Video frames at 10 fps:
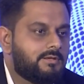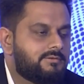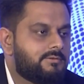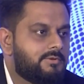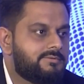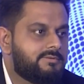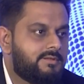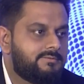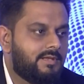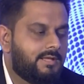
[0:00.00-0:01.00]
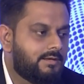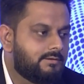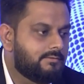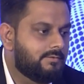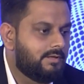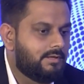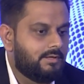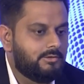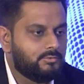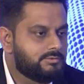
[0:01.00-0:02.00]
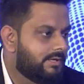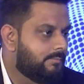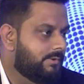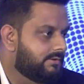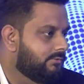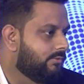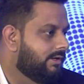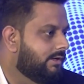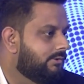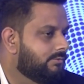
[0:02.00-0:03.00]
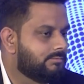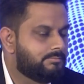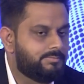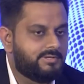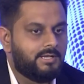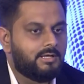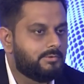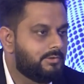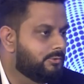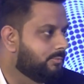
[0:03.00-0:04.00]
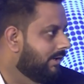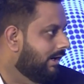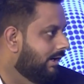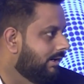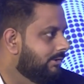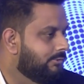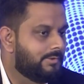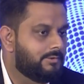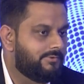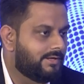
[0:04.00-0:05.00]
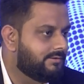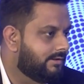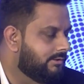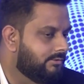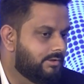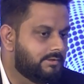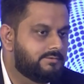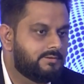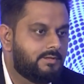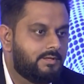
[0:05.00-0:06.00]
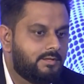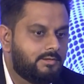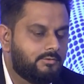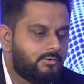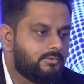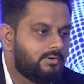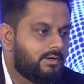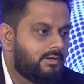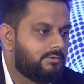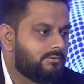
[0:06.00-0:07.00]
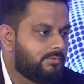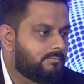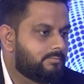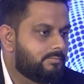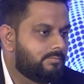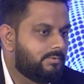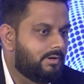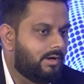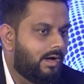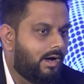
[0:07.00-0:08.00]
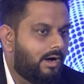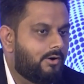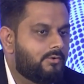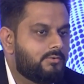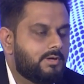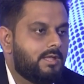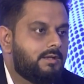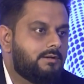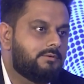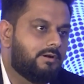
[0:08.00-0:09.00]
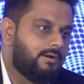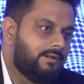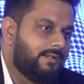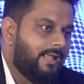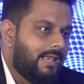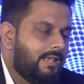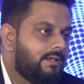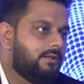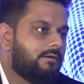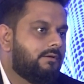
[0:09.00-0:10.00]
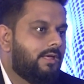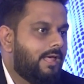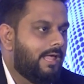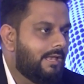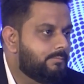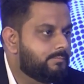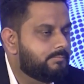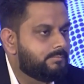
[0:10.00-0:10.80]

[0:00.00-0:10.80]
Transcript: customers, there's like huge capex going into setting up a new plant, new manufacturing units, you know. So how can Dell help